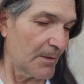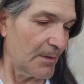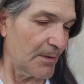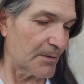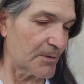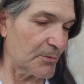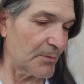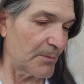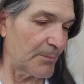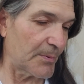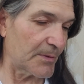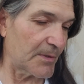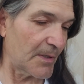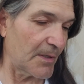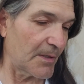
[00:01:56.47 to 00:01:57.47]
and sweet
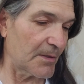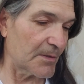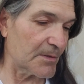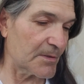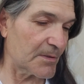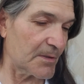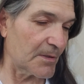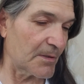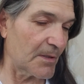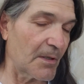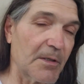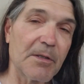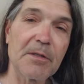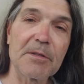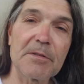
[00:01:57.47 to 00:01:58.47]
potatoes and
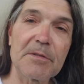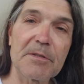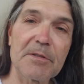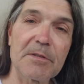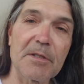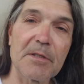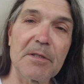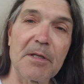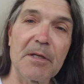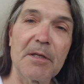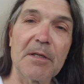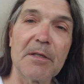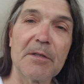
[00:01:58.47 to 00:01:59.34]
onions that I